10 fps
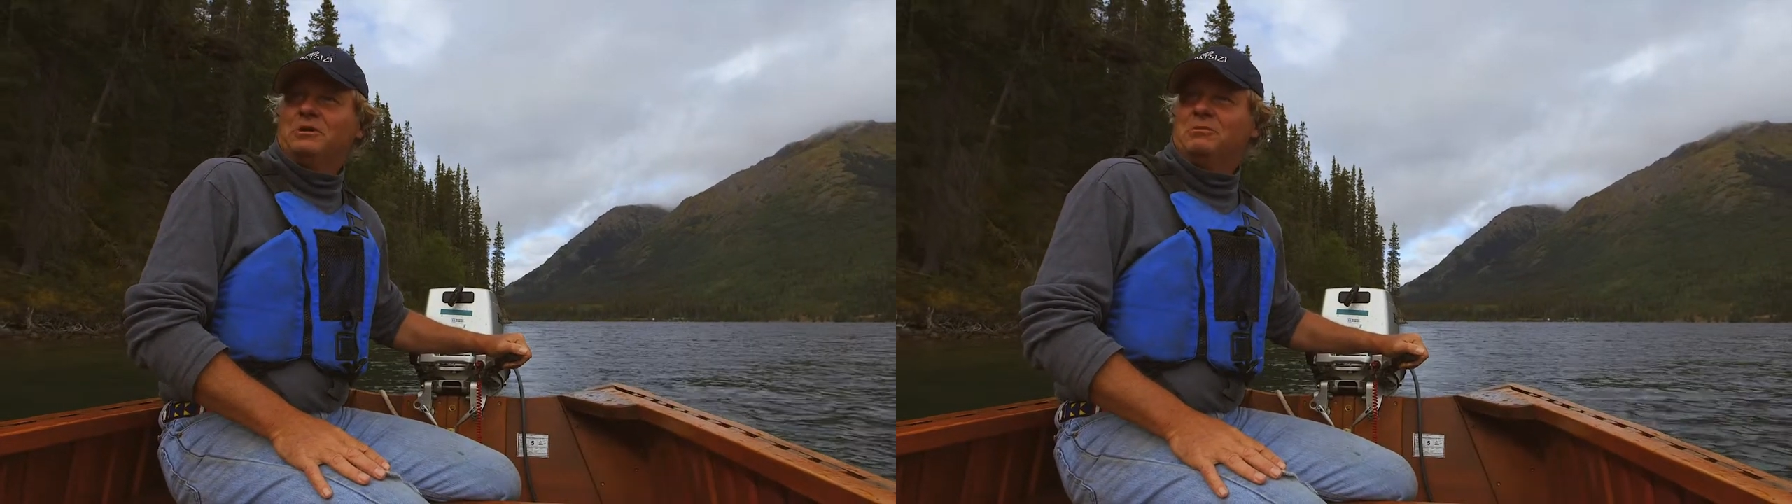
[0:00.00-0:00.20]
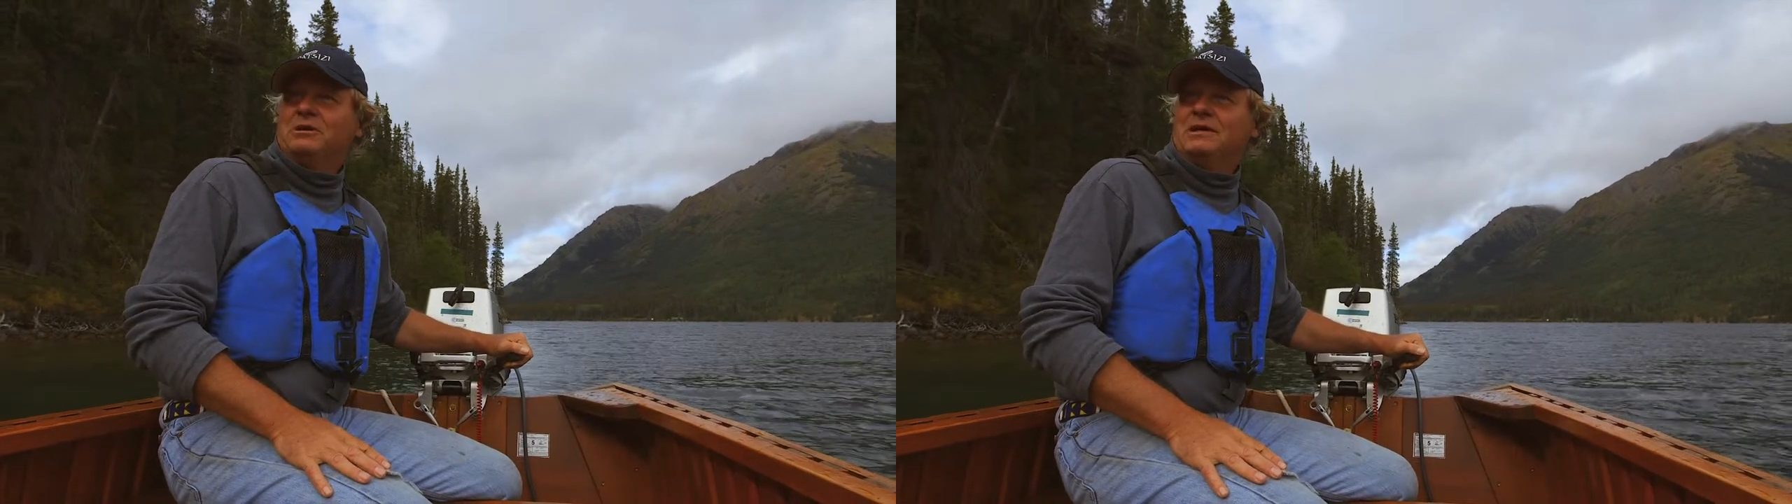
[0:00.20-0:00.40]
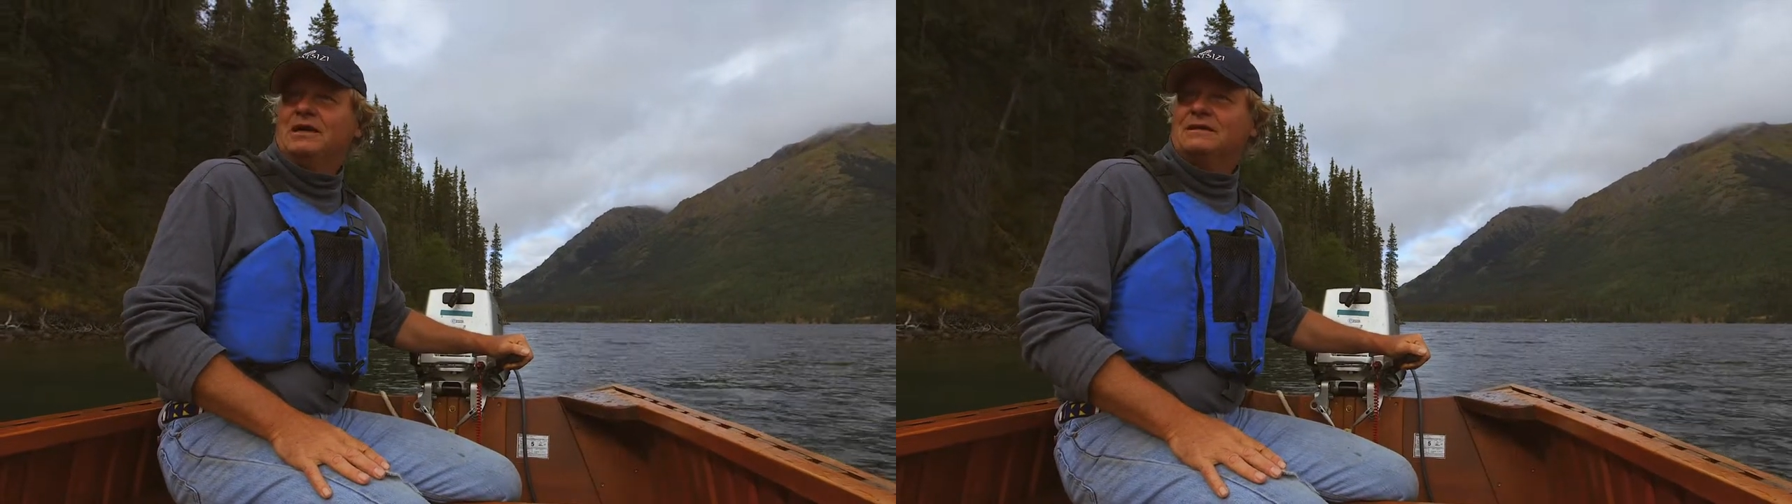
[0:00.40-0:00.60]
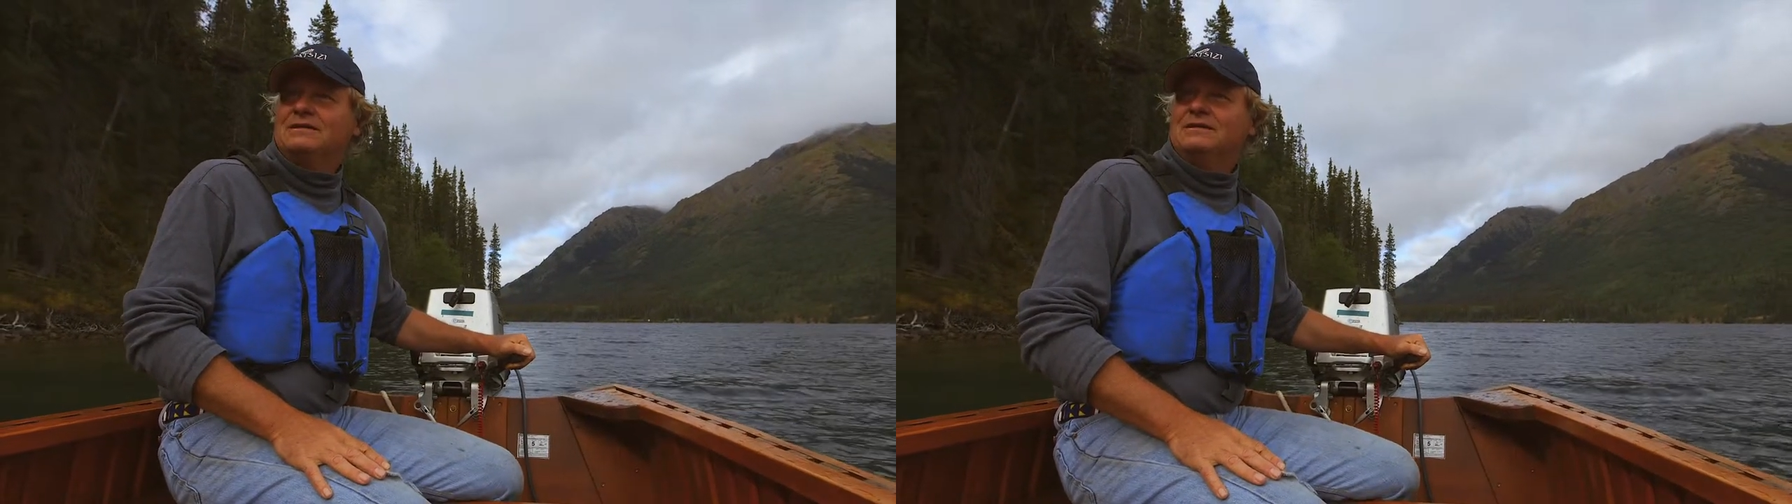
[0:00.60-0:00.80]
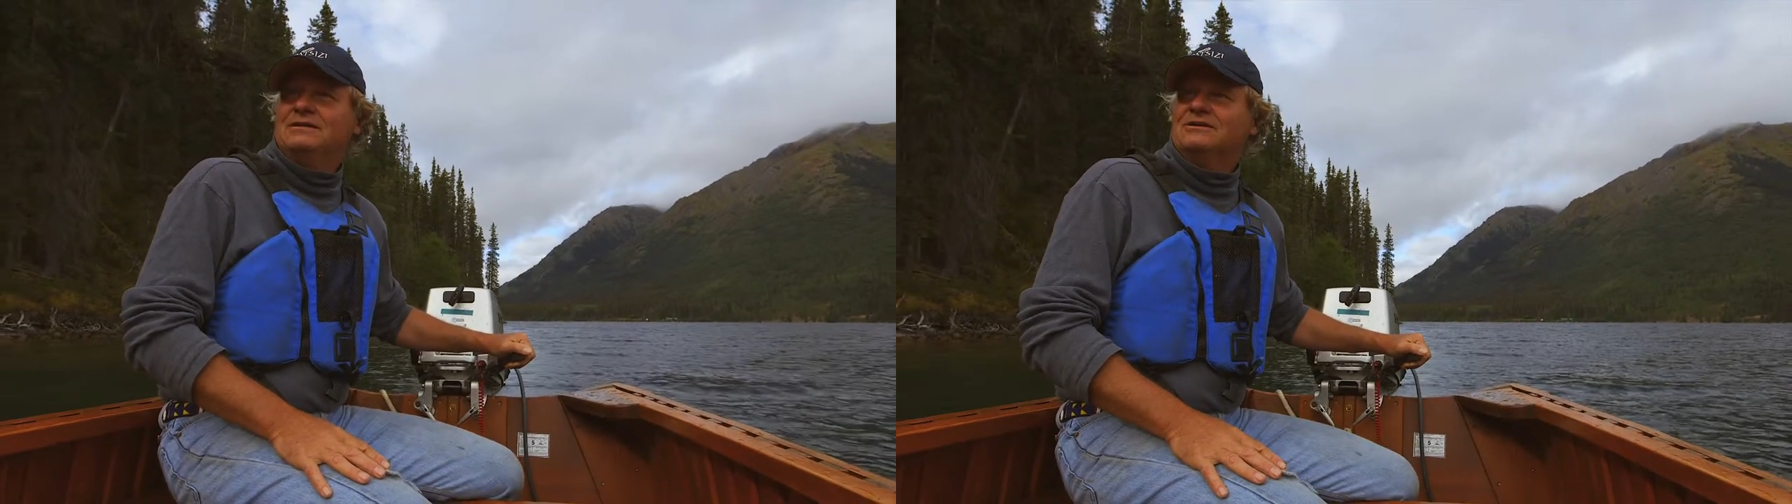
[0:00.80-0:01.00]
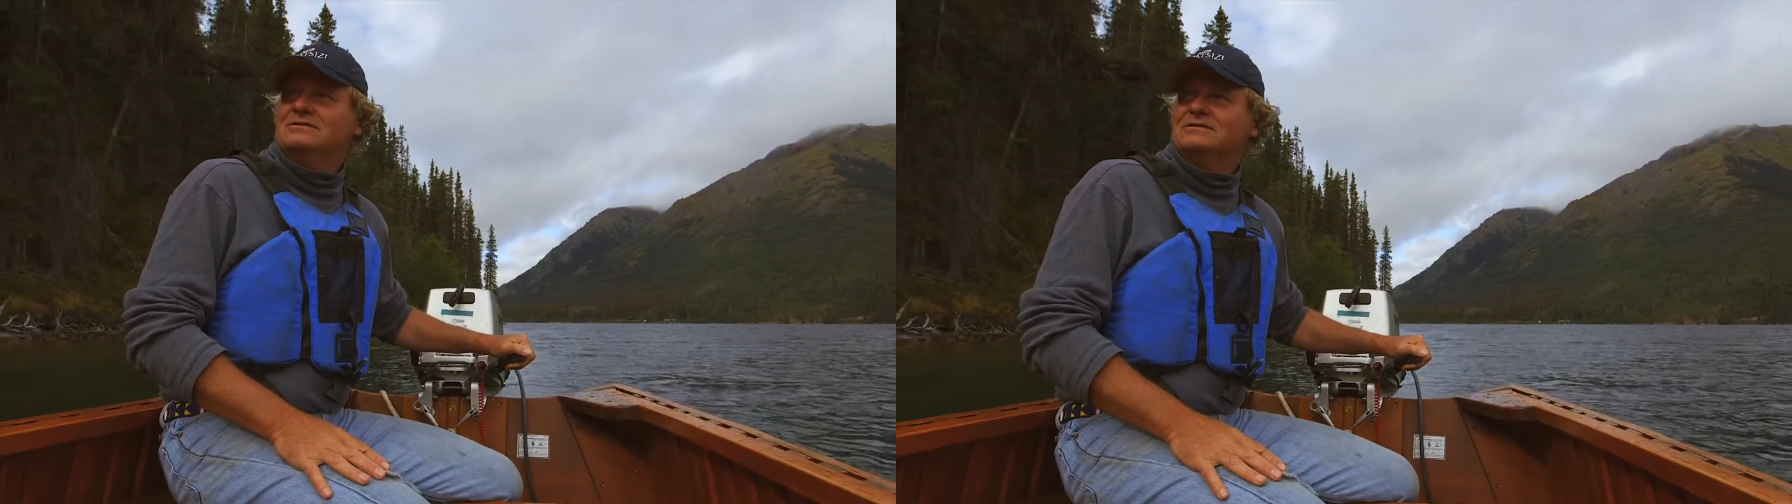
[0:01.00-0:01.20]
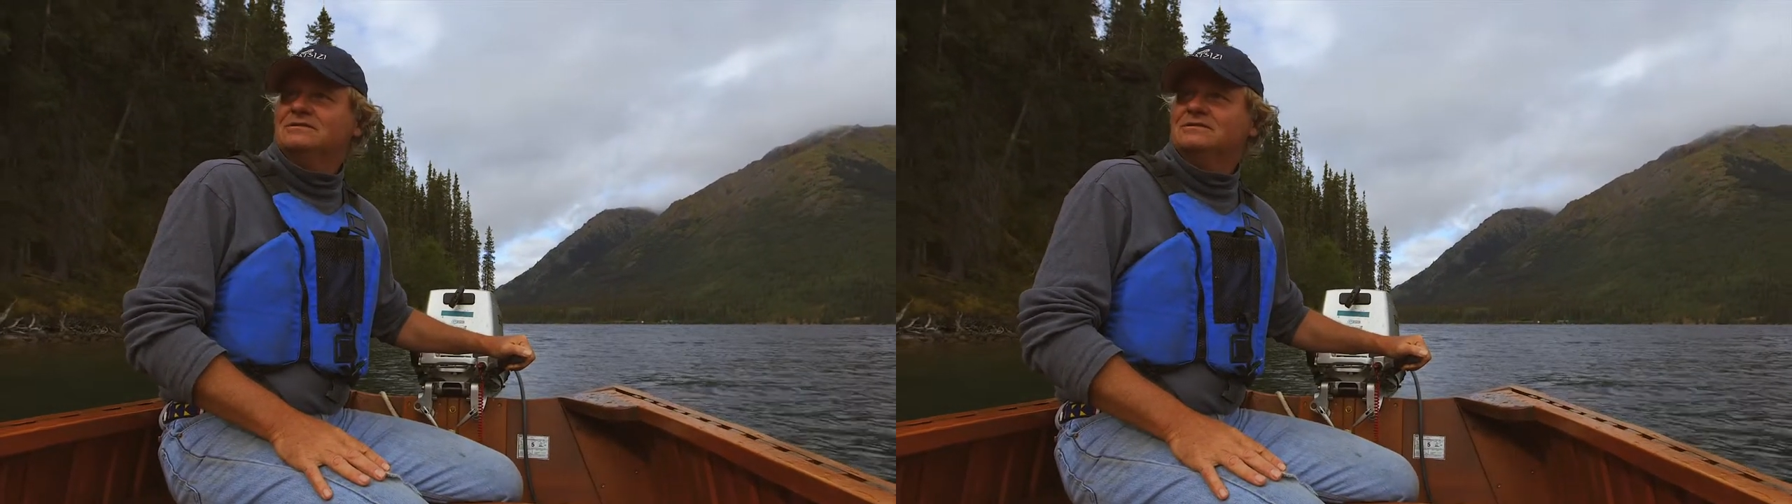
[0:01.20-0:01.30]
had been like, you know.